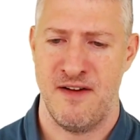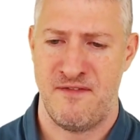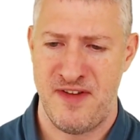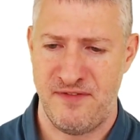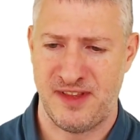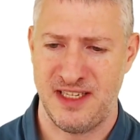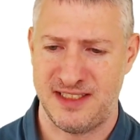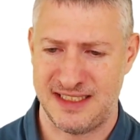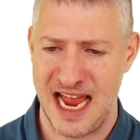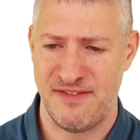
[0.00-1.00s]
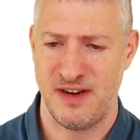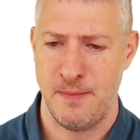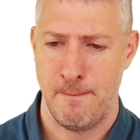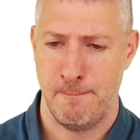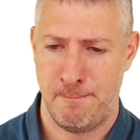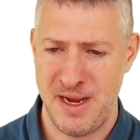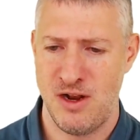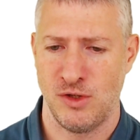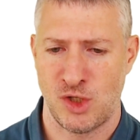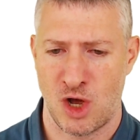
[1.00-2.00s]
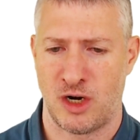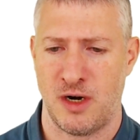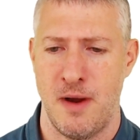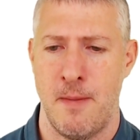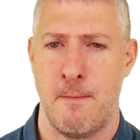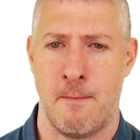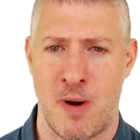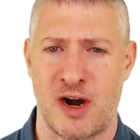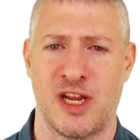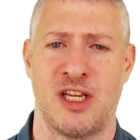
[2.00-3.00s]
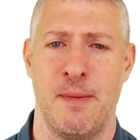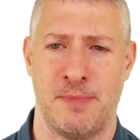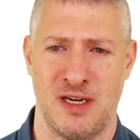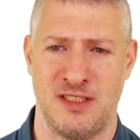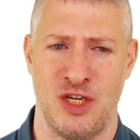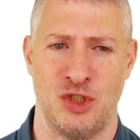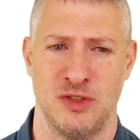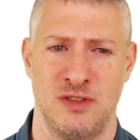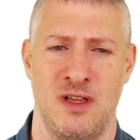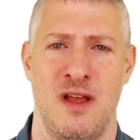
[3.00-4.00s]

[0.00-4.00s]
a $57 billion market capitalization.